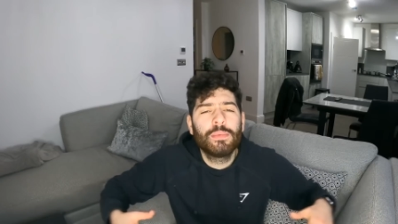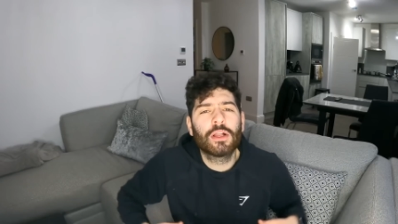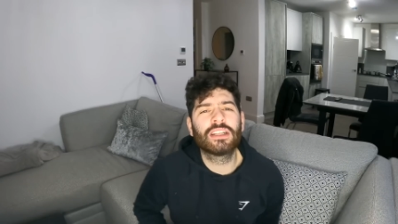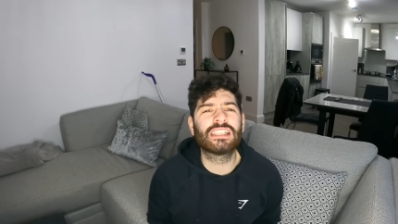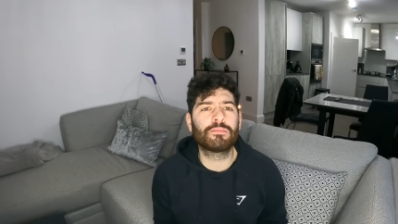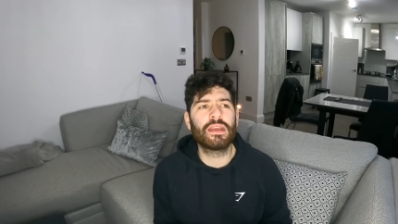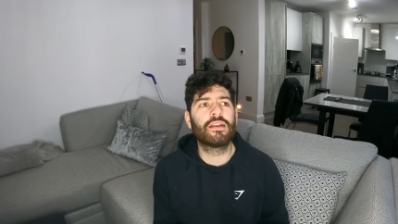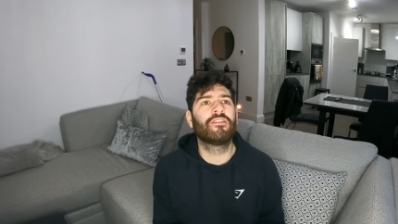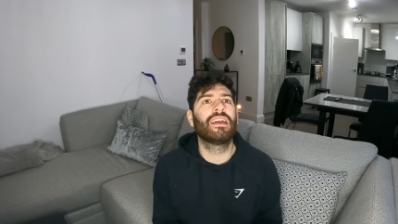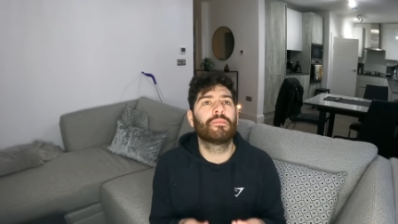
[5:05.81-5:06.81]
people are going to
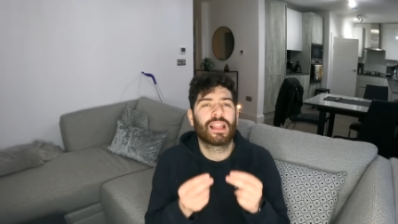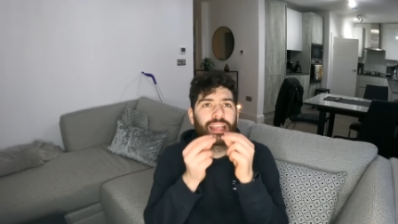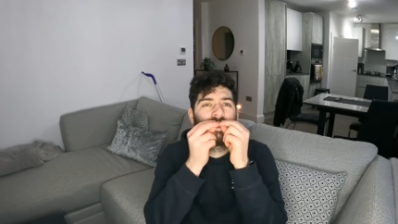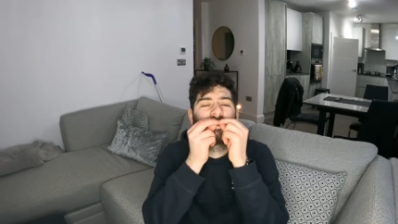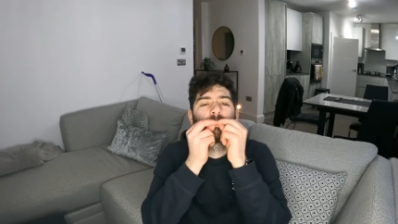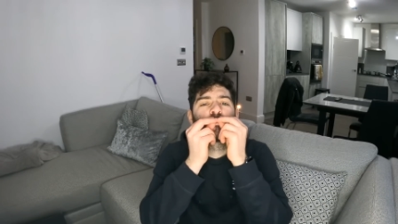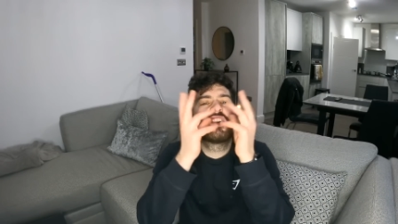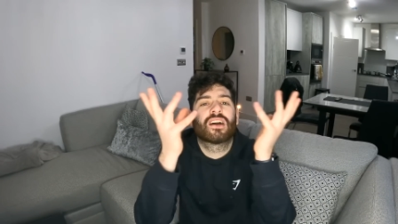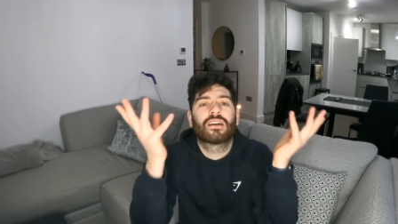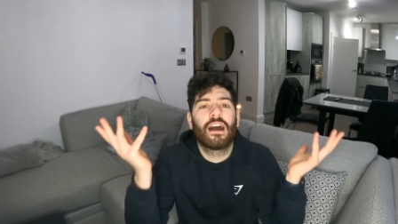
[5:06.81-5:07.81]
speak of him like he's a
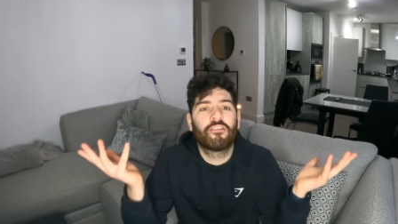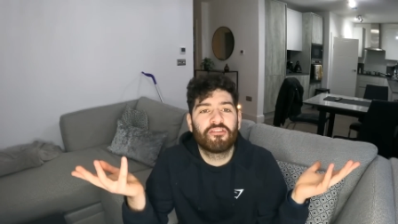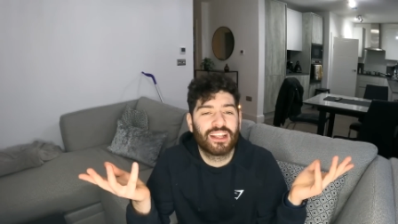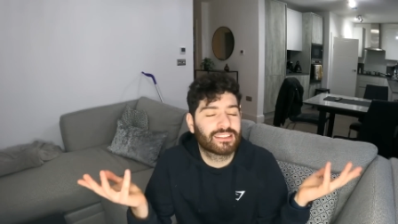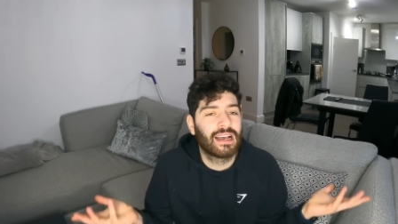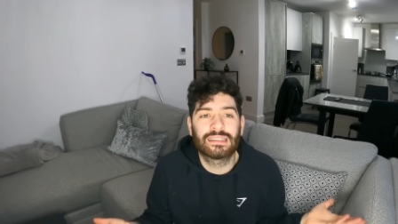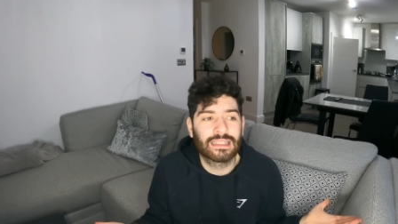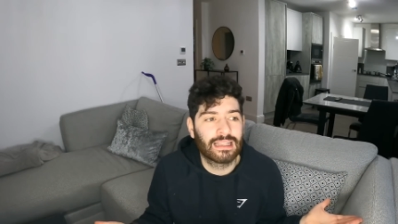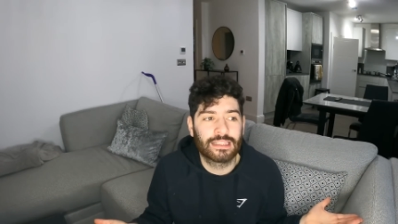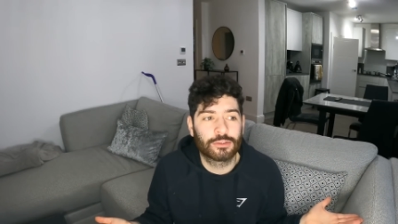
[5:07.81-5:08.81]
gone fit, as
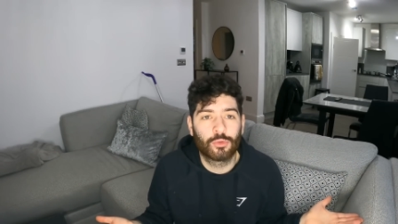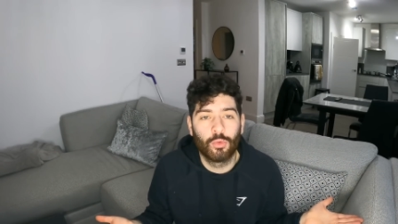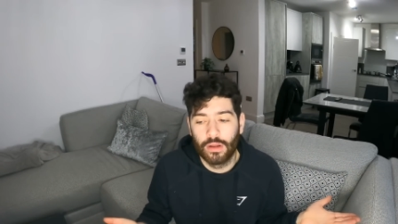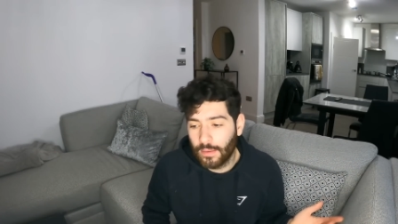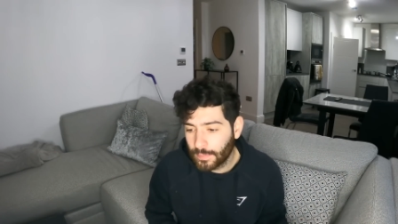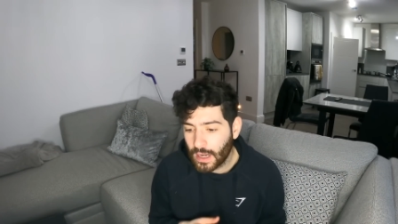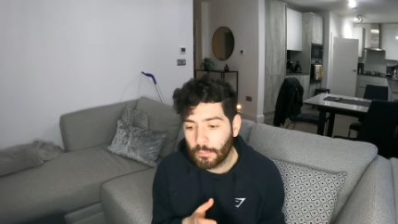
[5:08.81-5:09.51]
I like to call it.